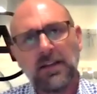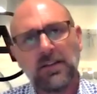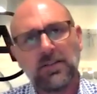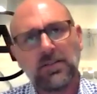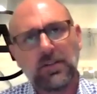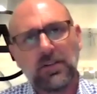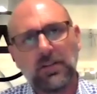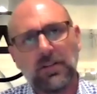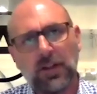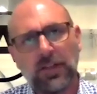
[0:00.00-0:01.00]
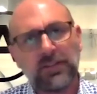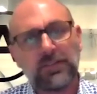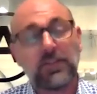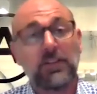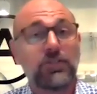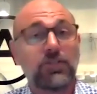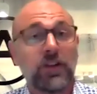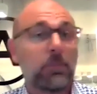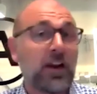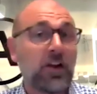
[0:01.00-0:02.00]
and you know those those three:
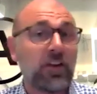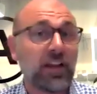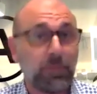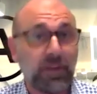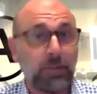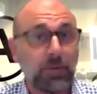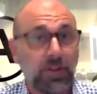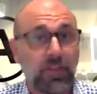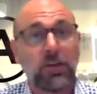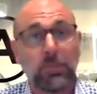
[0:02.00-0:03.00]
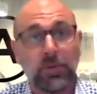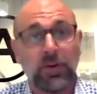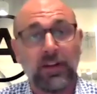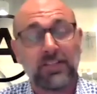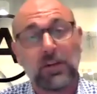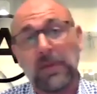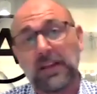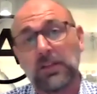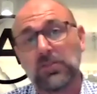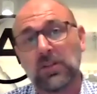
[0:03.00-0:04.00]
empowering our people and the community, so
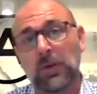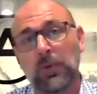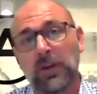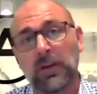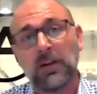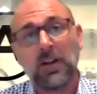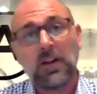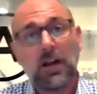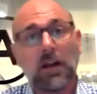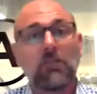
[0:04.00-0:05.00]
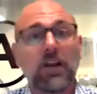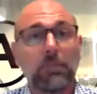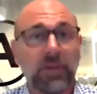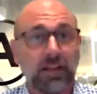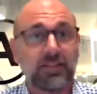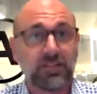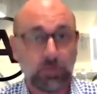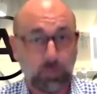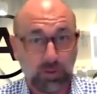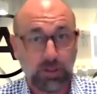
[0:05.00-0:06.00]
making sure that we're a great place
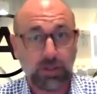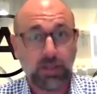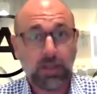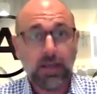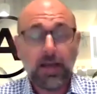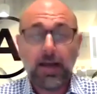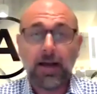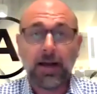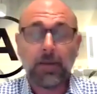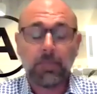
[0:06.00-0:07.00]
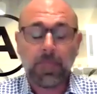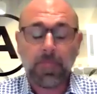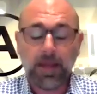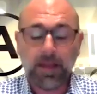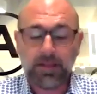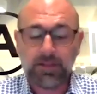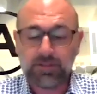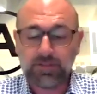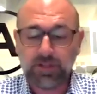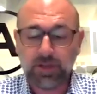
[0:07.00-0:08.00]
to work, um, and
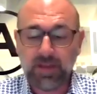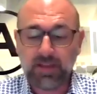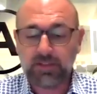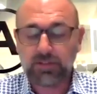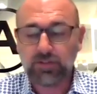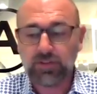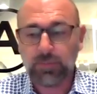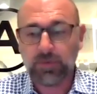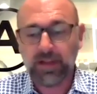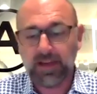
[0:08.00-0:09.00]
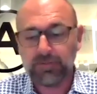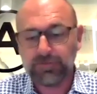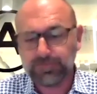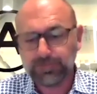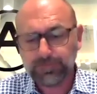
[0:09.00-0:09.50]
you know making sure that we have